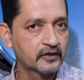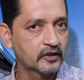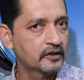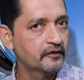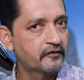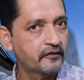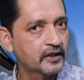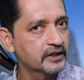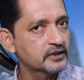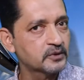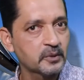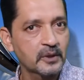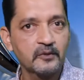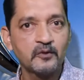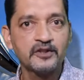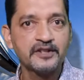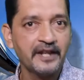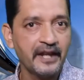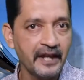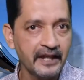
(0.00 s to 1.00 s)
So the first one
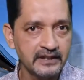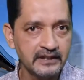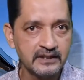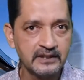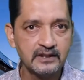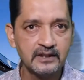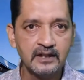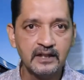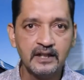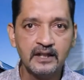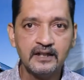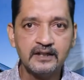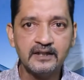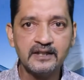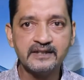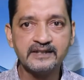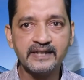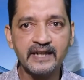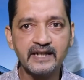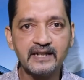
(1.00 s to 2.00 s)
was age,
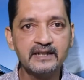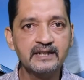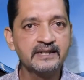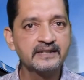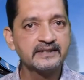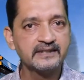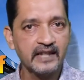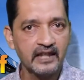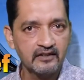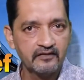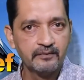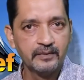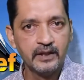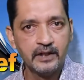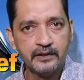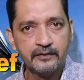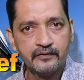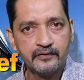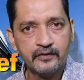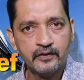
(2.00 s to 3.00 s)
the second is
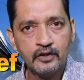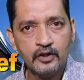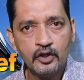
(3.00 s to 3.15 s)
self-belief.